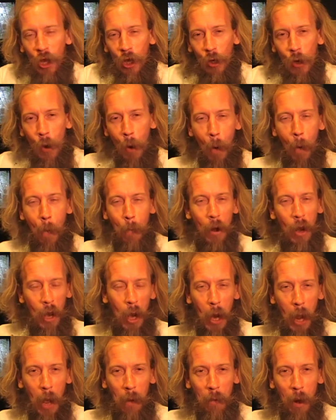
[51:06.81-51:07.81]
You
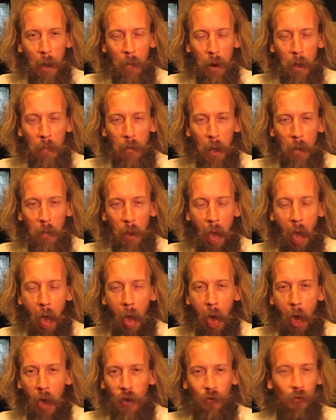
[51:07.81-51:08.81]
blah blah blah blah
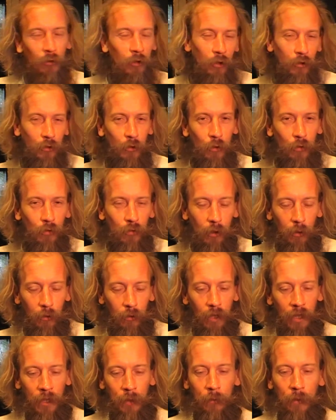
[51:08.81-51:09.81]
blah! It's not your fault.
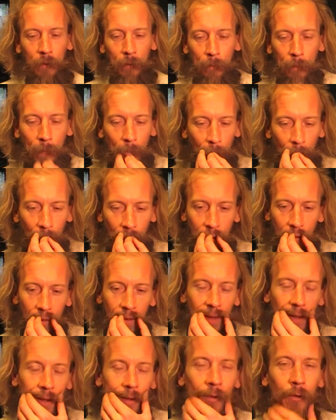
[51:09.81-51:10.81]
Anyway,
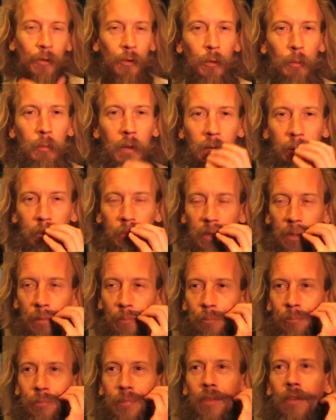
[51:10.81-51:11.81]
who blame you?
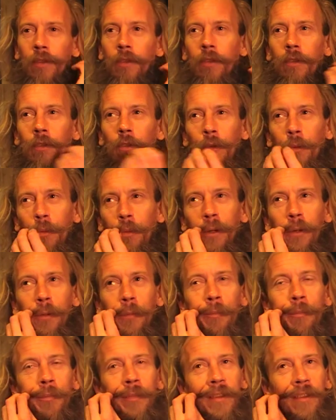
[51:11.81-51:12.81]
You will,
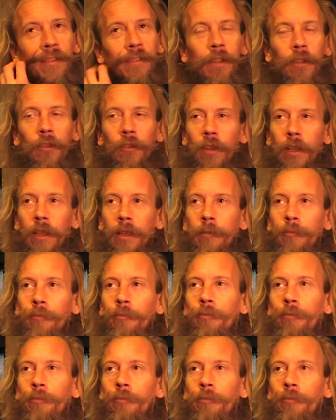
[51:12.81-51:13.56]
eventually.